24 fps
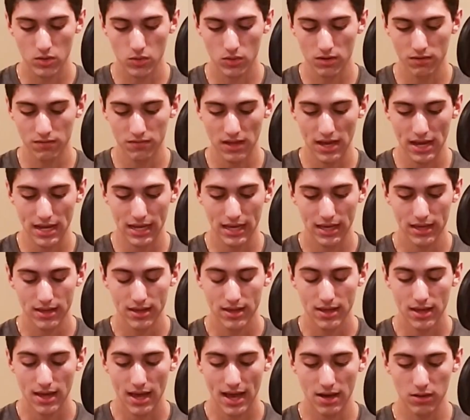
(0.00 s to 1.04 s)
sort of like
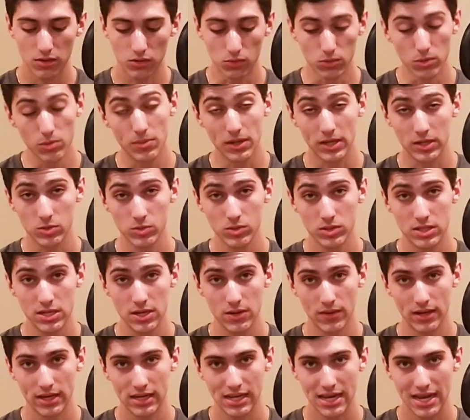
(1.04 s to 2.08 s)
how the Rubik's
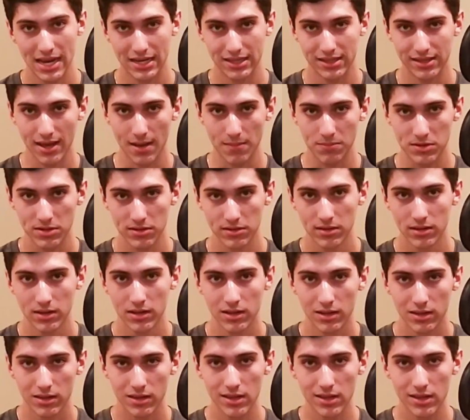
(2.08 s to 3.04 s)
was doing, except